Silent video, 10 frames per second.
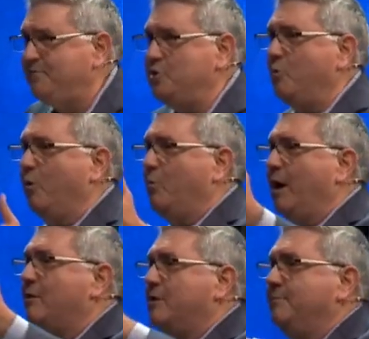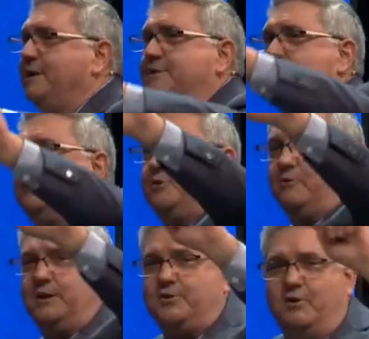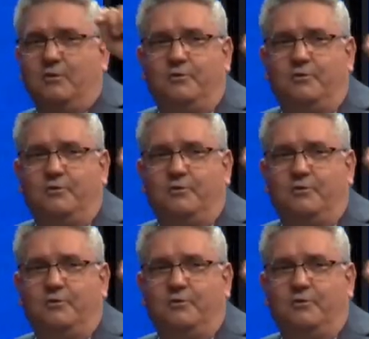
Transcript: you are welcomed into your eternal